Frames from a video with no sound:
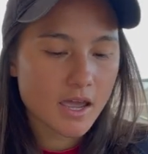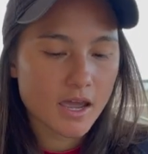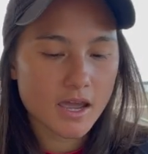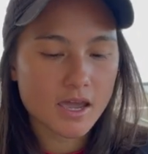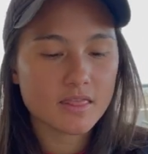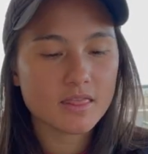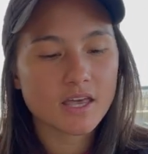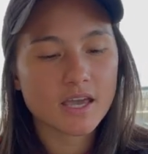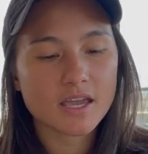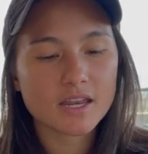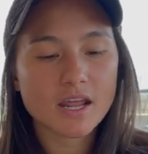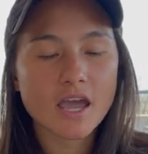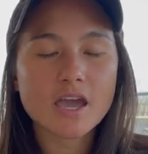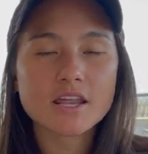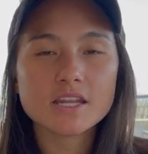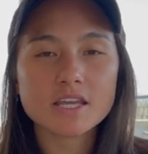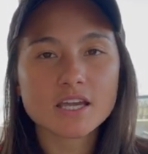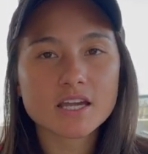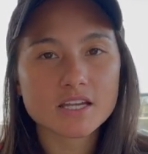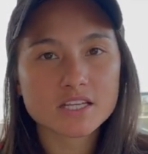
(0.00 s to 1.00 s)
And then
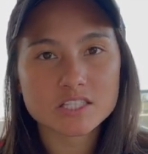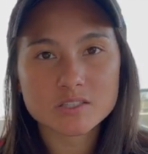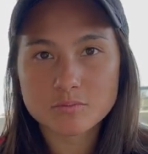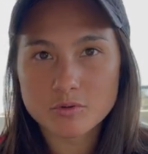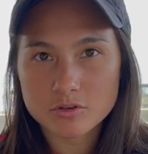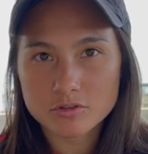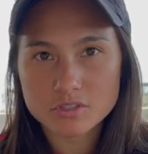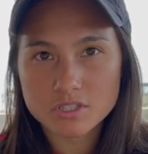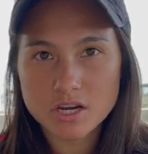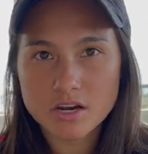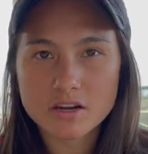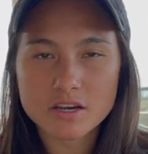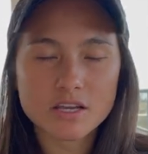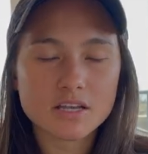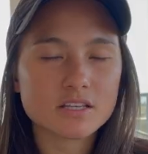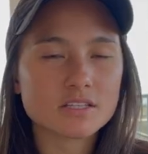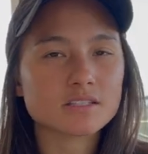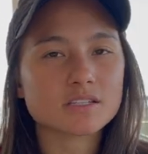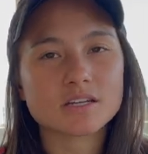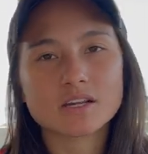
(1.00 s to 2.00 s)
any exposed
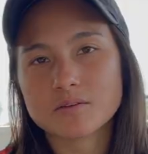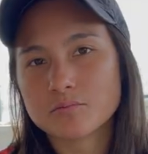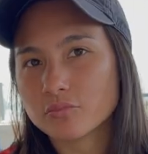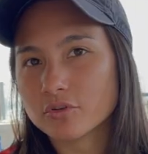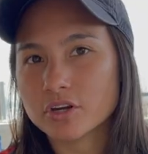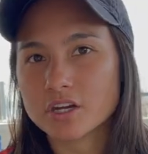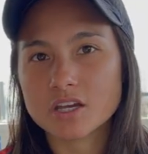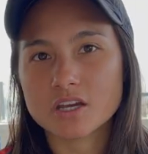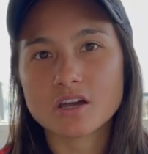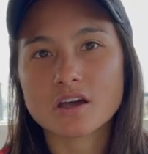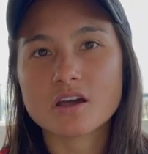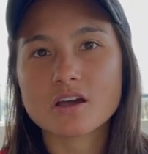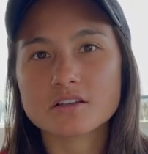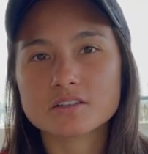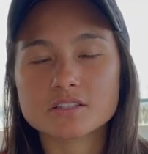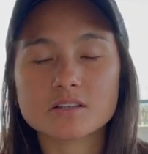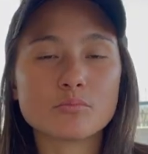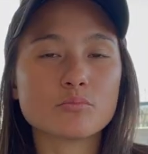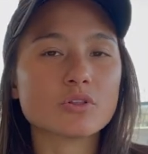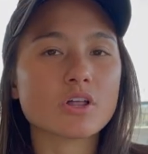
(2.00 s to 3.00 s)
areas, then I'm putting
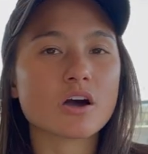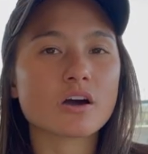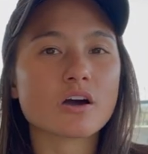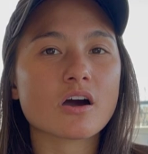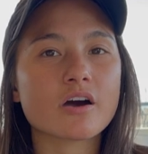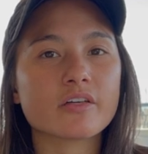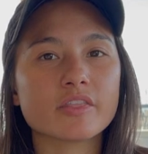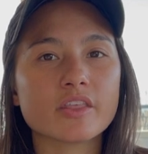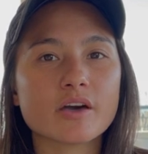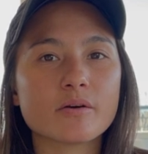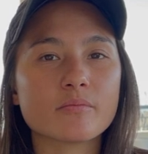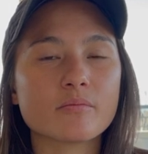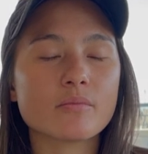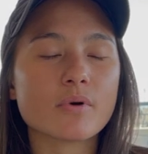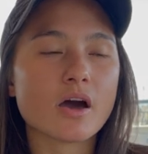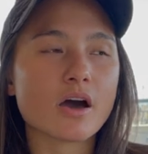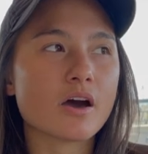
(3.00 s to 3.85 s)
sunblock on them